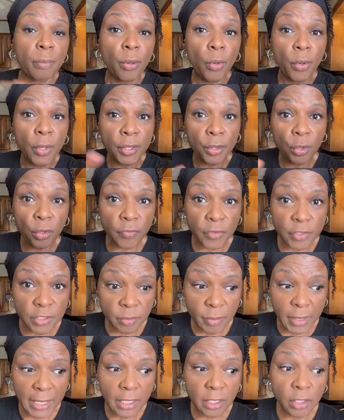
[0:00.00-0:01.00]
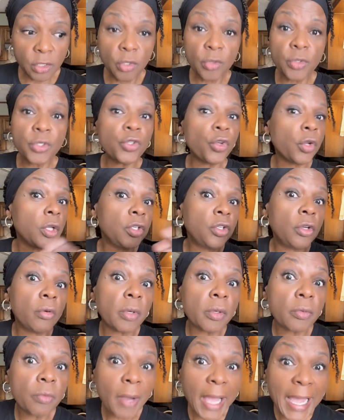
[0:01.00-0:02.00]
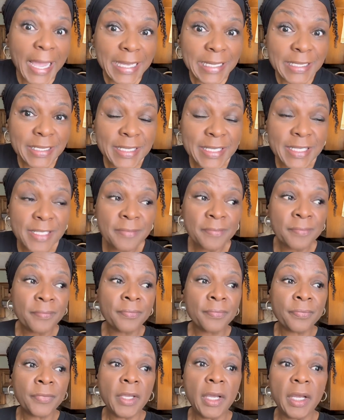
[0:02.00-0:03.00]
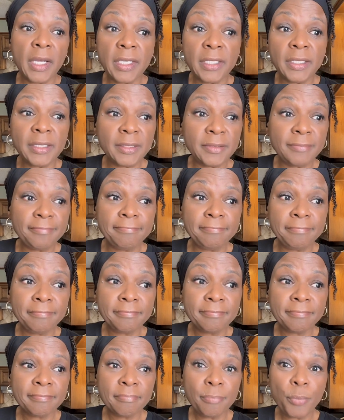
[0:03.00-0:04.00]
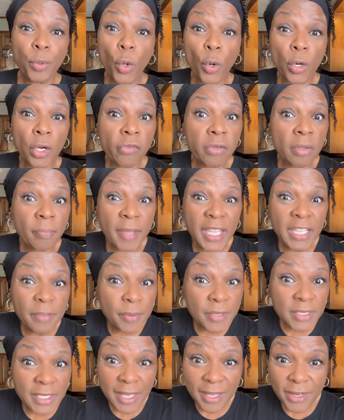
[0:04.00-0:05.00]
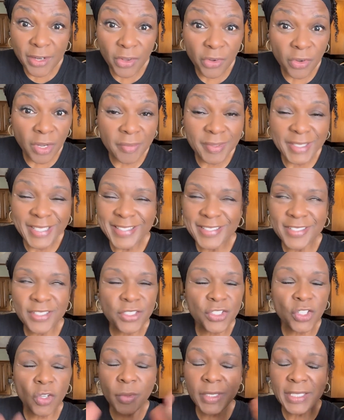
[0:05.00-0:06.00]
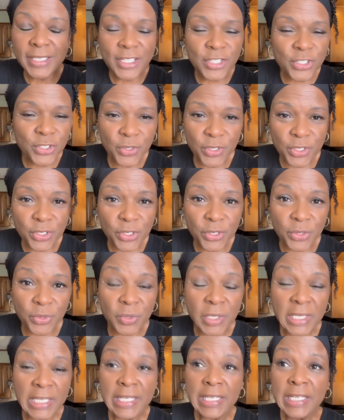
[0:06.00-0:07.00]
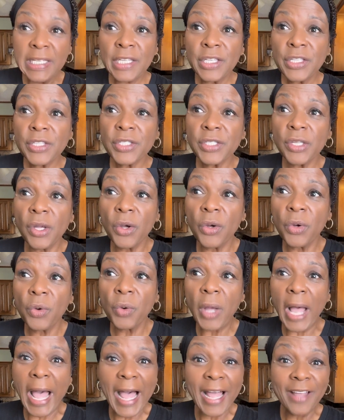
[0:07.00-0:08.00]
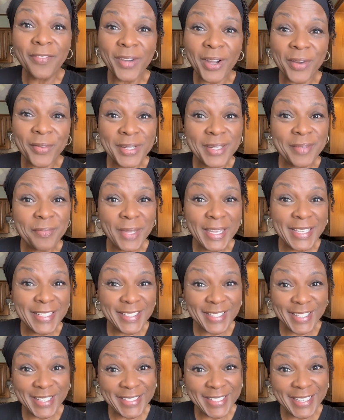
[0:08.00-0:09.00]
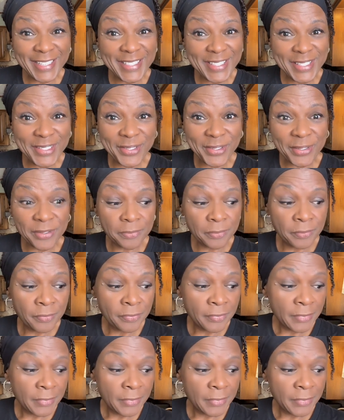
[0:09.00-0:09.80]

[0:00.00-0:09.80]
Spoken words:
Pour it over some egg noodles. You can do it with rice. Pour it over baked potato. I mean, it's just so many things you can do. So I've already made Sunday dinner.